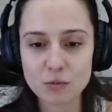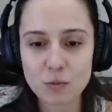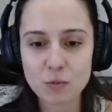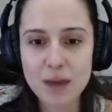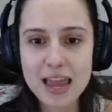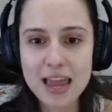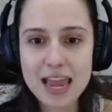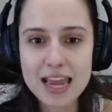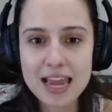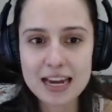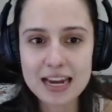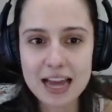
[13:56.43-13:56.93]
Wait,
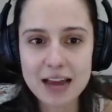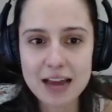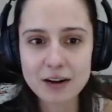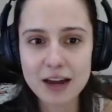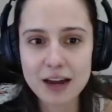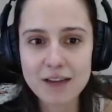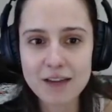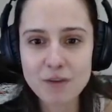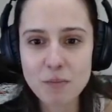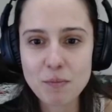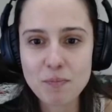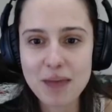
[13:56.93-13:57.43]
I
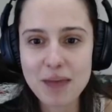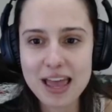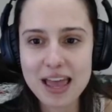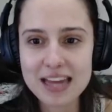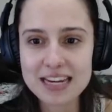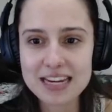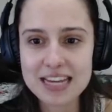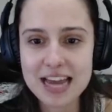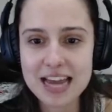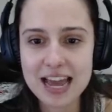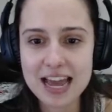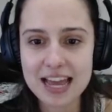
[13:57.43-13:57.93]
don't have a
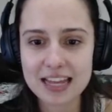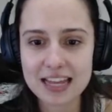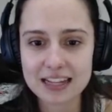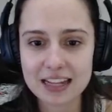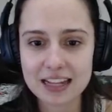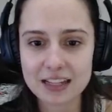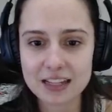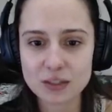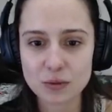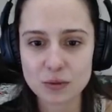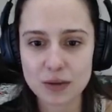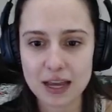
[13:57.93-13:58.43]
bed yet.
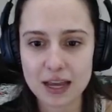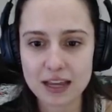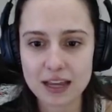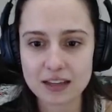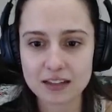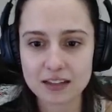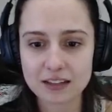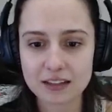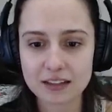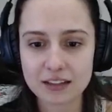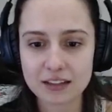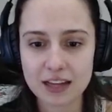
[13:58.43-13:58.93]
That's okay.
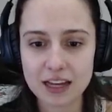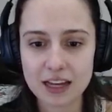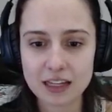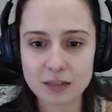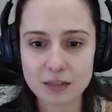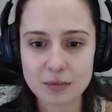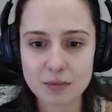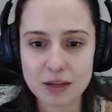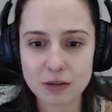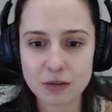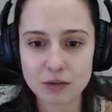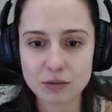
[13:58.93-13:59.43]
I can
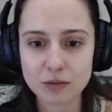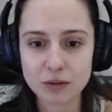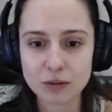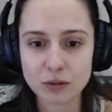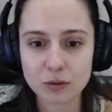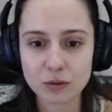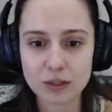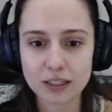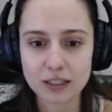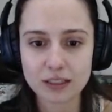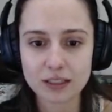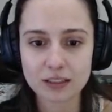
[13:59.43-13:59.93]
make one real
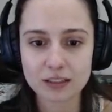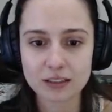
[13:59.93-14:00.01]
quick.